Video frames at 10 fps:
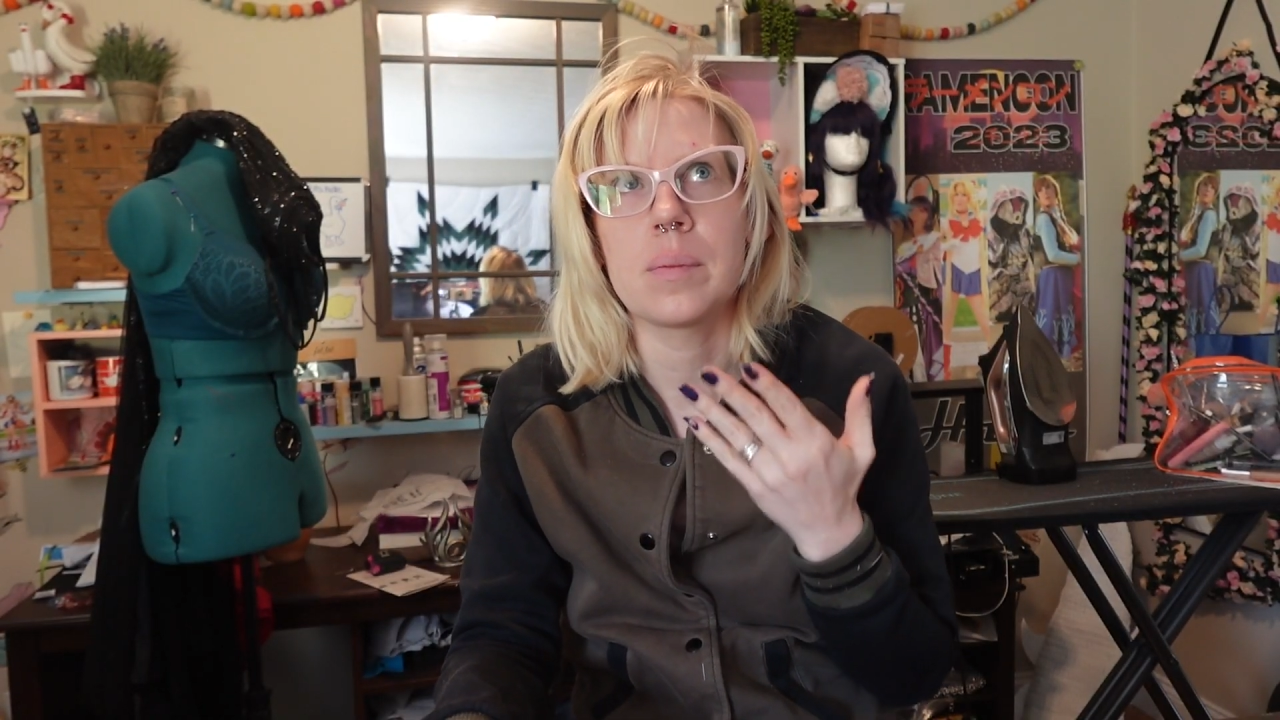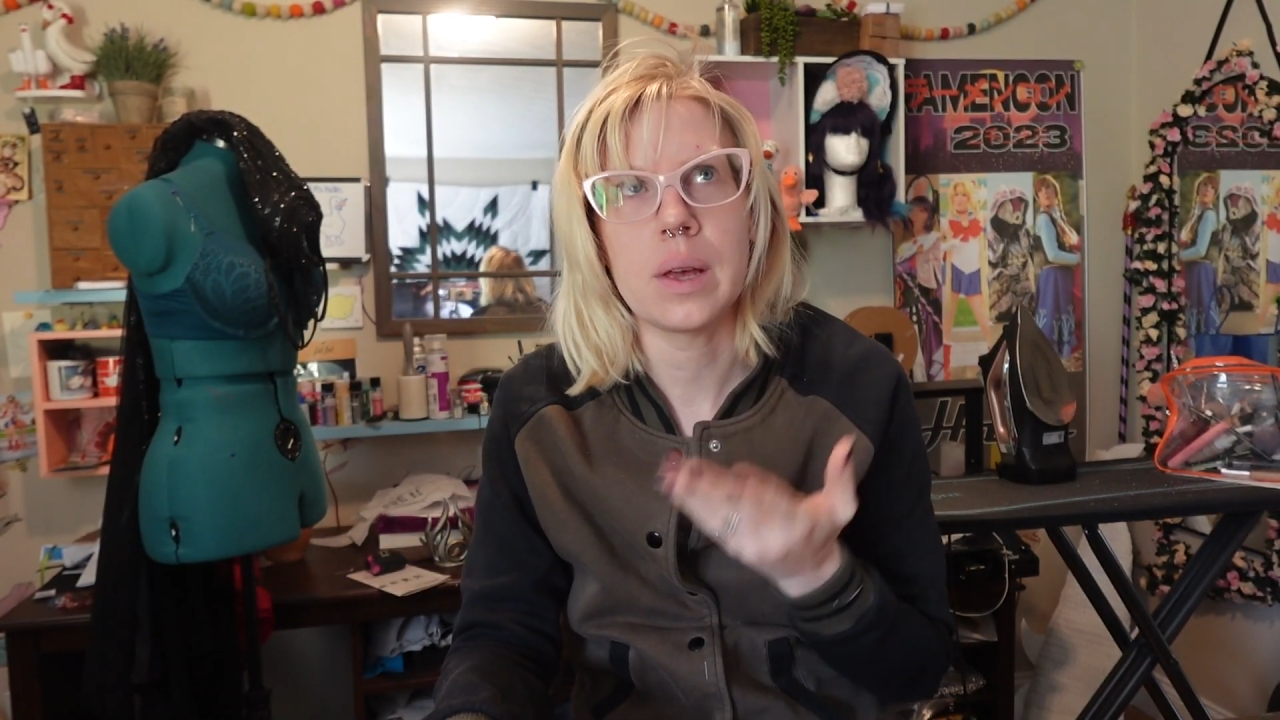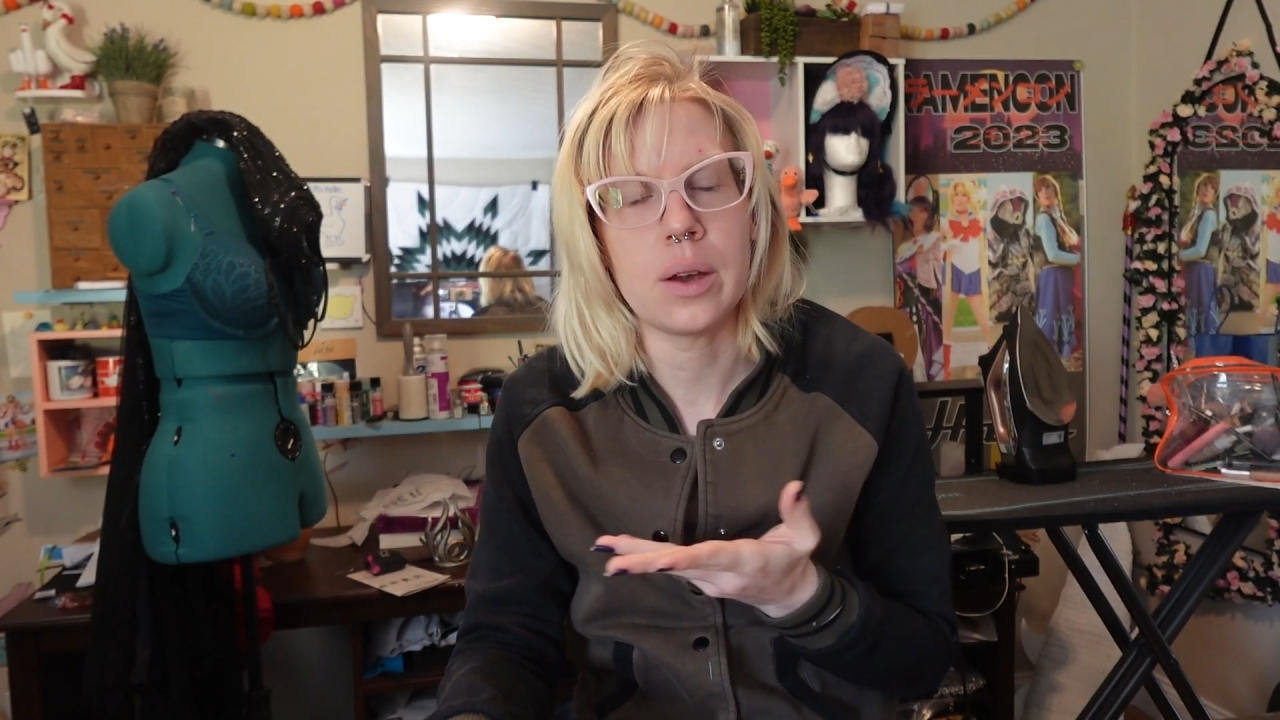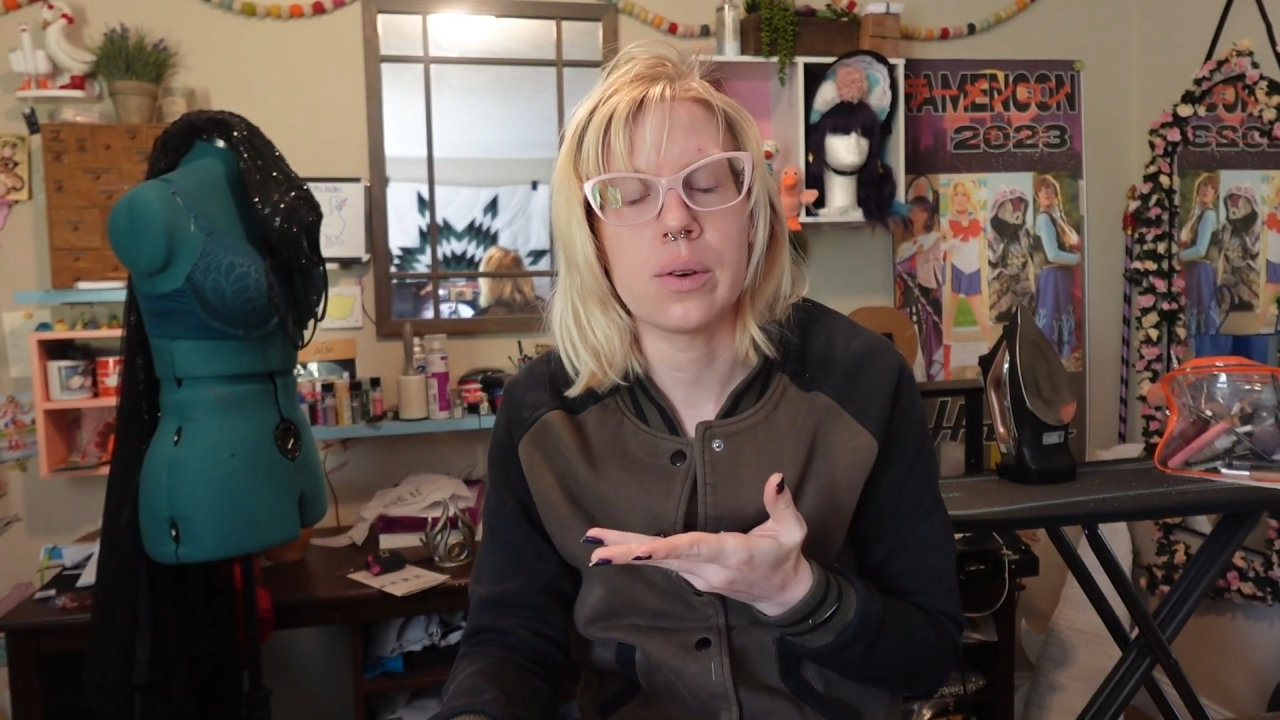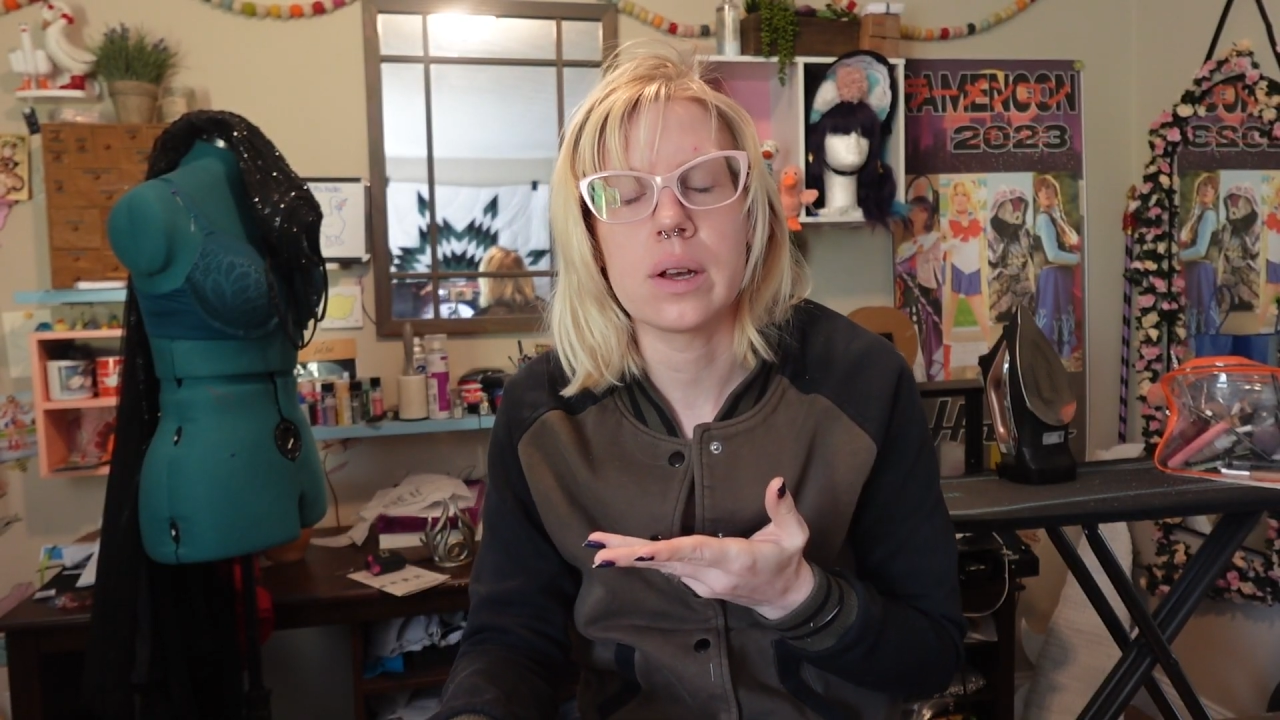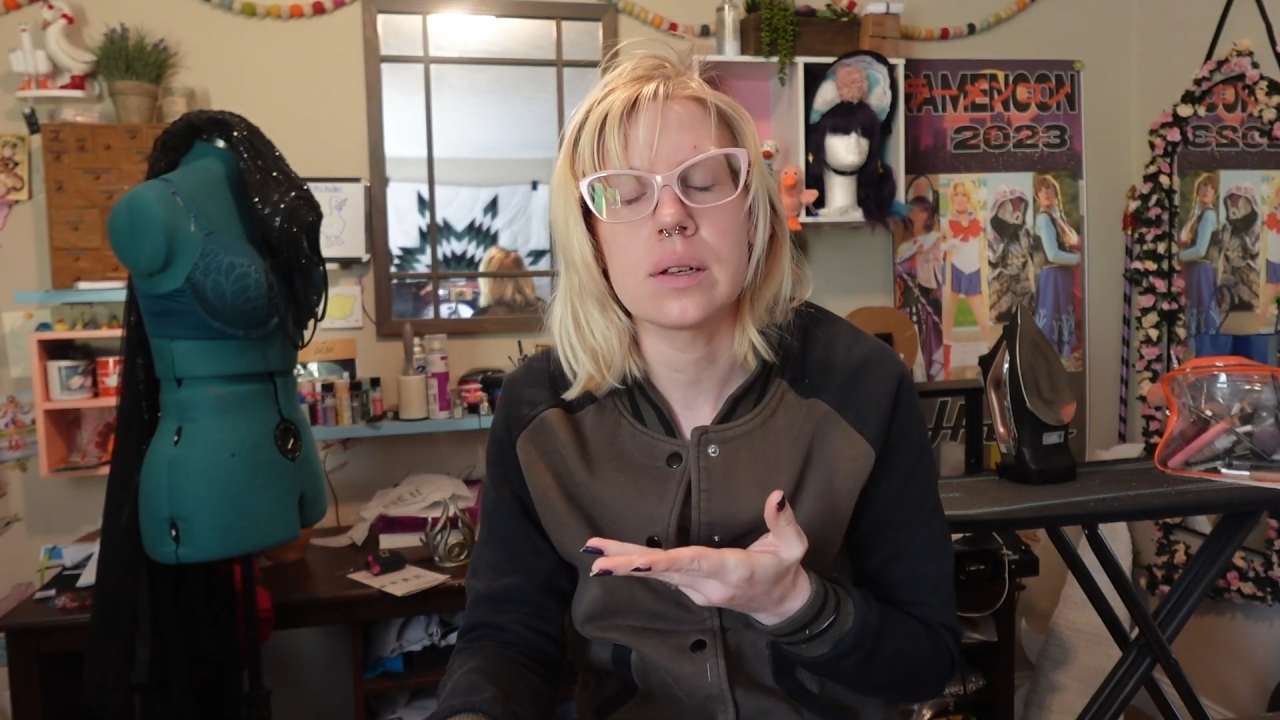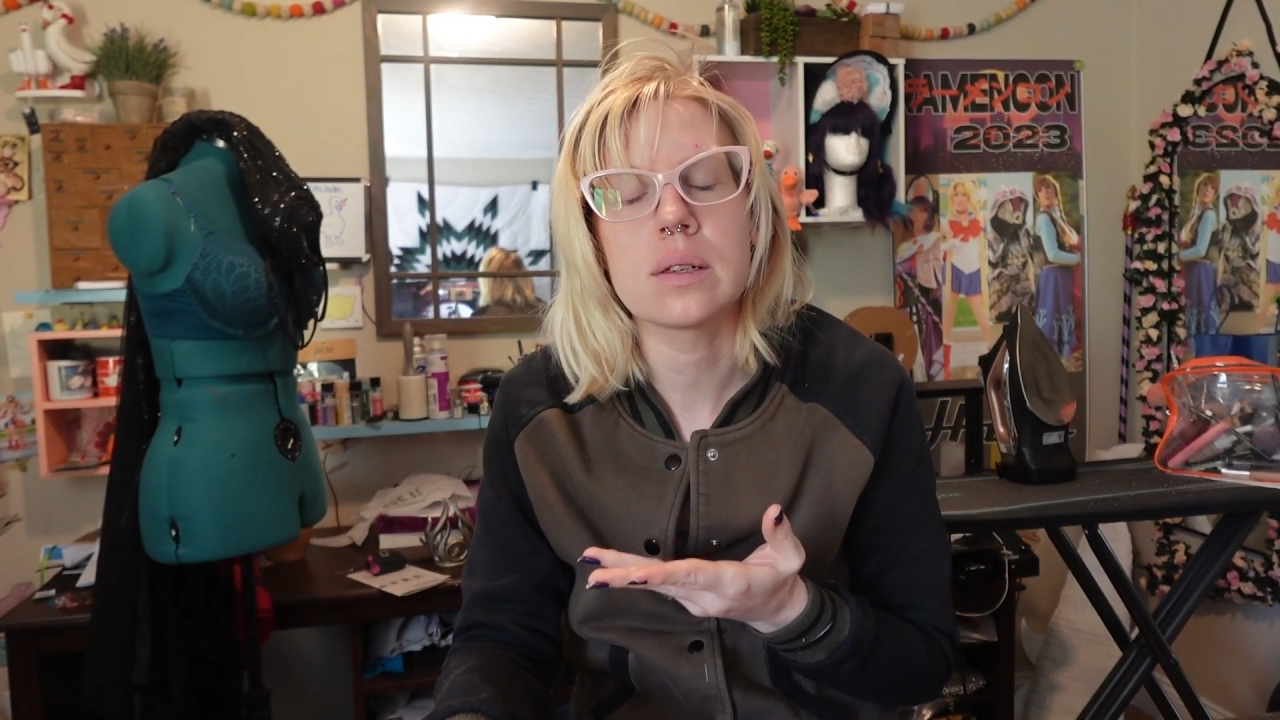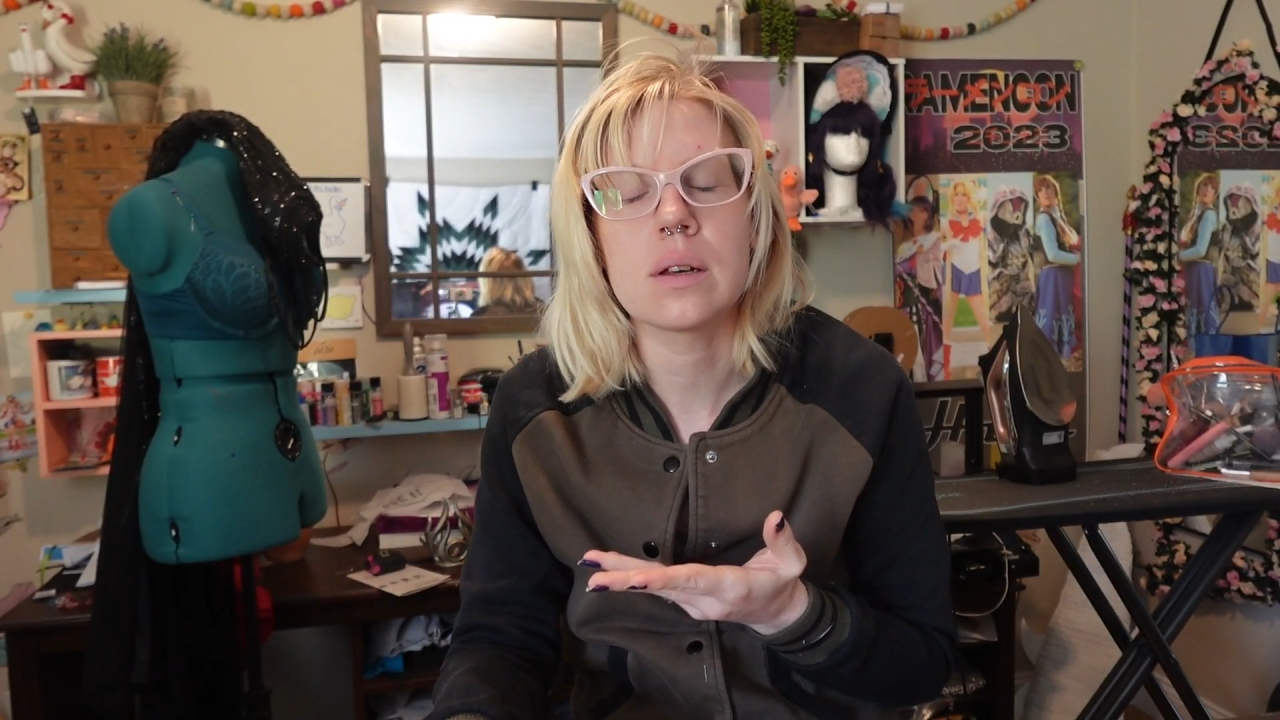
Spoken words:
areas